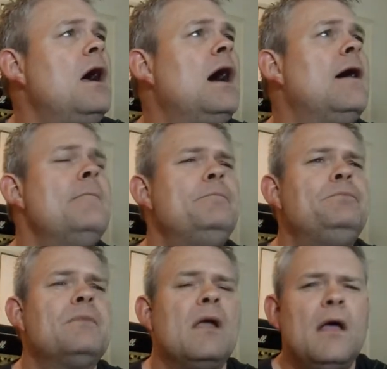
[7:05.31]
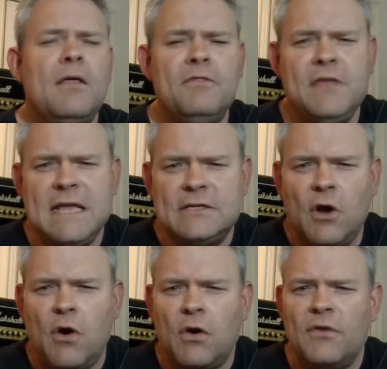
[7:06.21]
Um, these
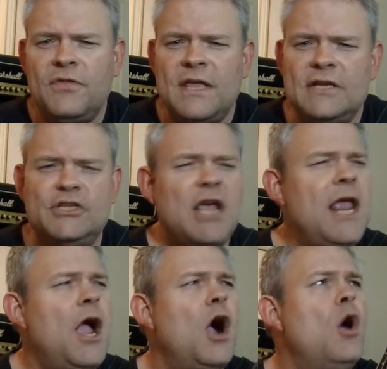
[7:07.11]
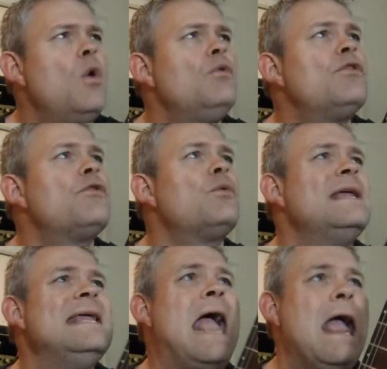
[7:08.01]
are the
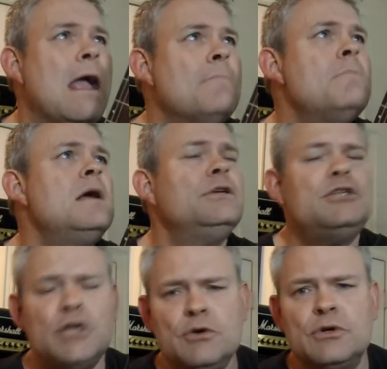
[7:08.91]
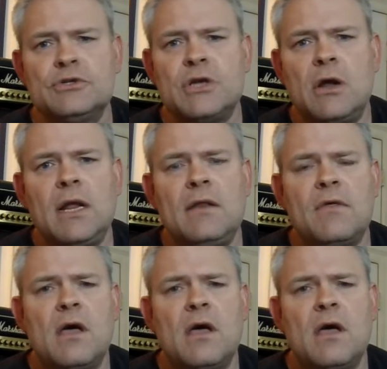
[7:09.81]
J03M tuners on it.